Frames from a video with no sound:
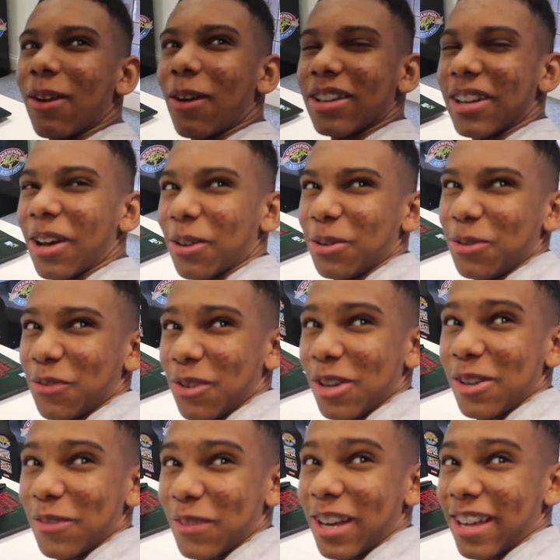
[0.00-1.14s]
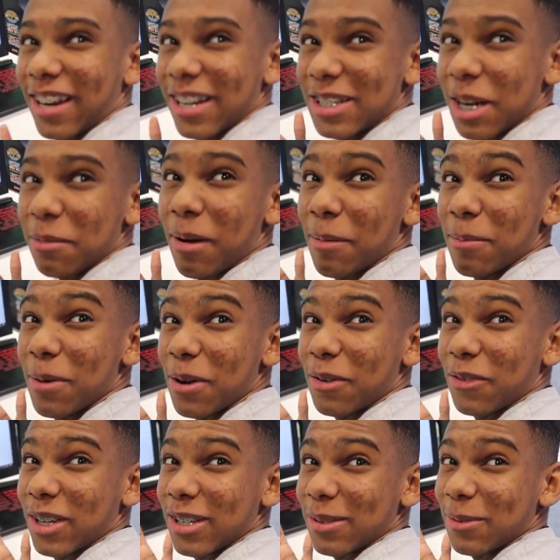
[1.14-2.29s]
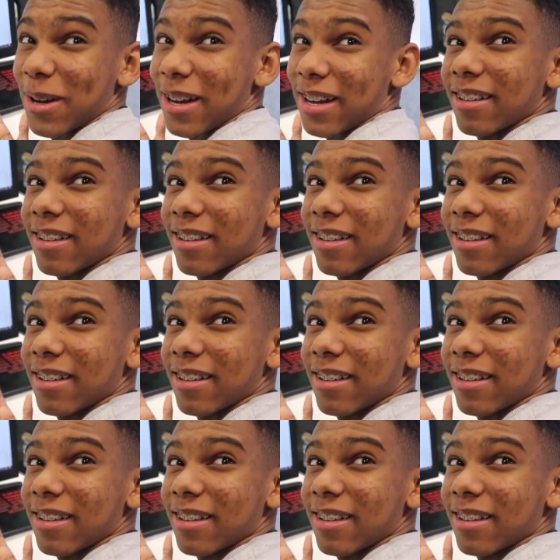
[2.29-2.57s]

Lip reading: lockdown, you really think they're gonna check my book for this work?